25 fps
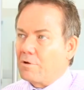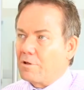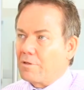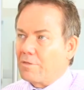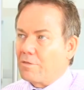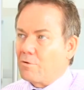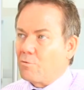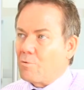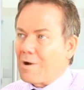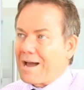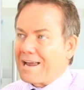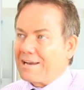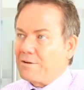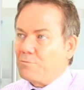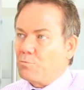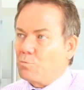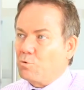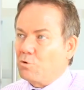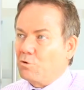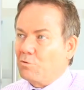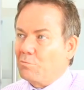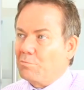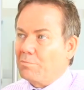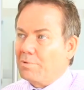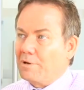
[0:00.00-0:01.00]
the rate
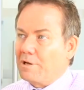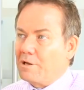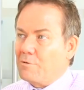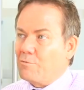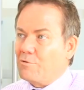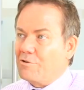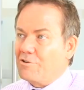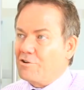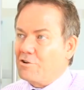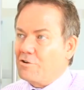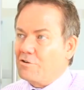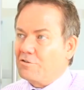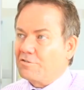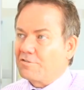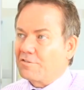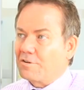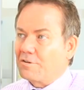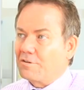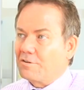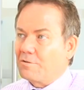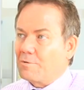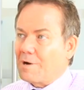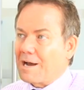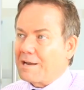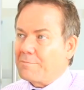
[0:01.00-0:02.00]
will be reduced
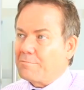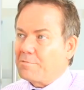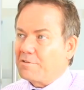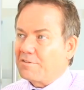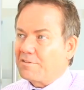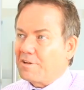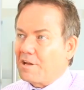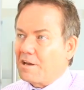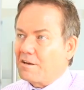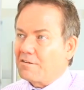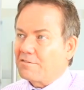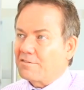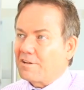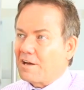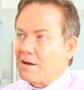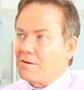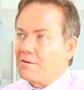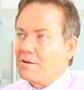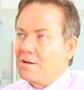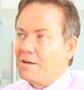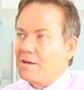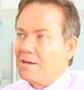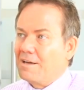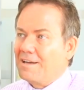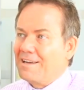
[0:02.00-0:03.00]
to 8%.
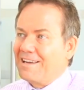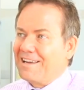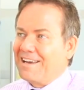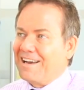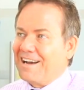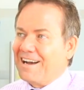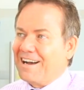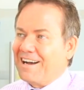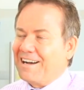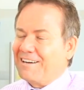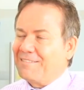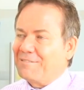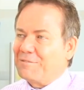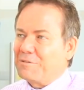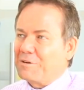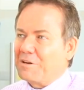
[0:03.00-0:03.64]
So